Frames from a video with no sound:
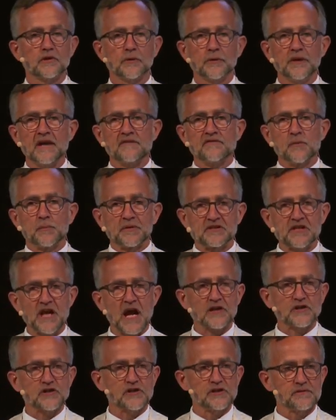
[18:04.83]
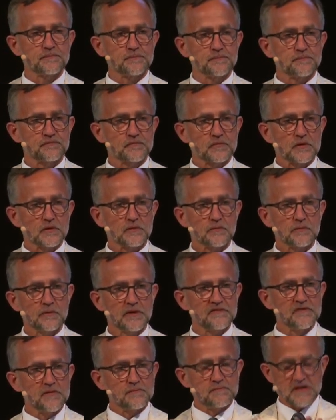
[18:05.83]
So we have the protection,
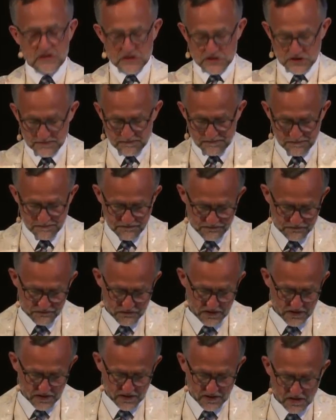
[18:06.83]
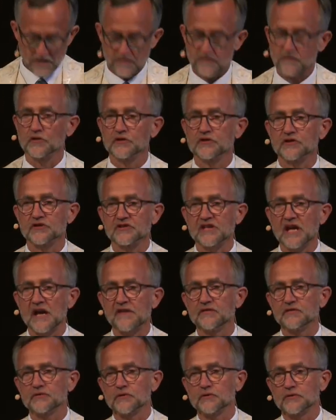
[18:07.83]
we have the mission. Verses
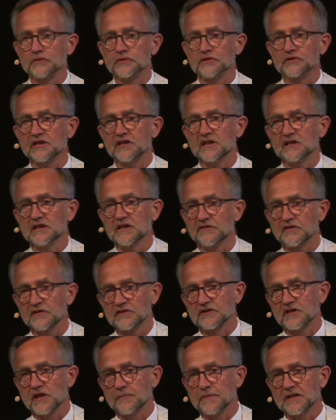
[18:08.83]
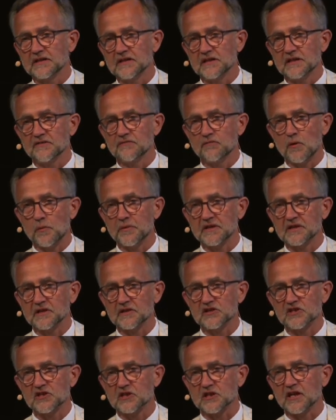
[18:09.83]
7 through 13 give us some idea of what we
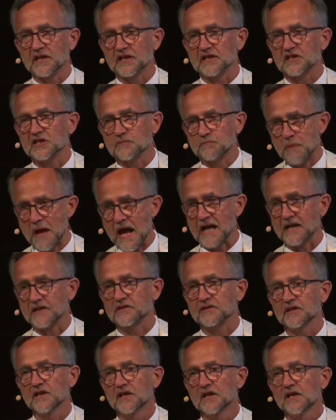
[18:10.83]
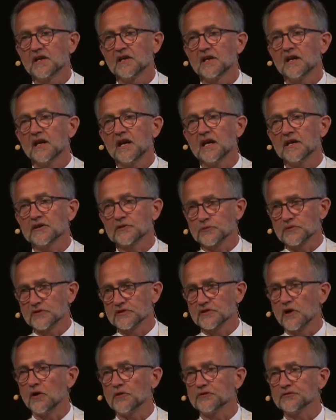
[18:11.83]
can expect as a
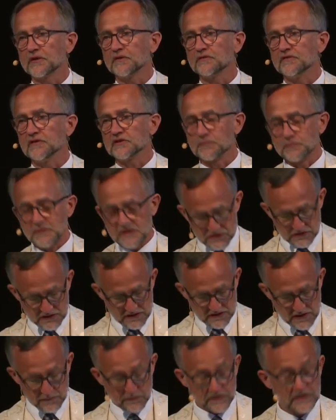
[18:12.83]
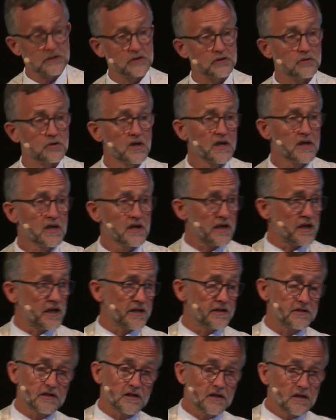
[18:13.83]
result of this mission that we do.
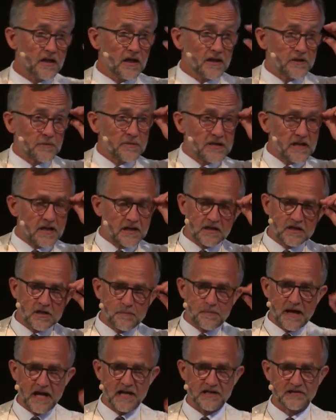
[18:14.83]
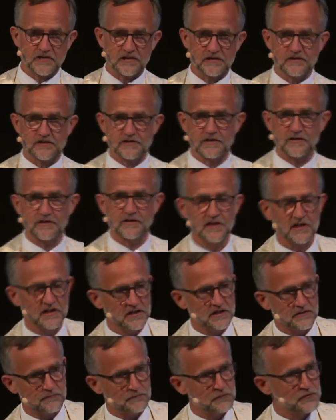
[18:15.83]
And at the beginning of the passage,
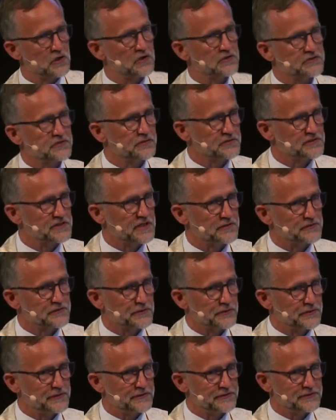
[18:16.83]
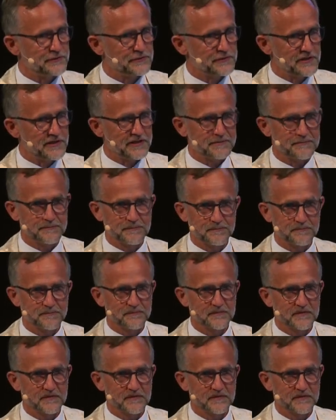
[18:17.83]
the results don't sound so good, do they?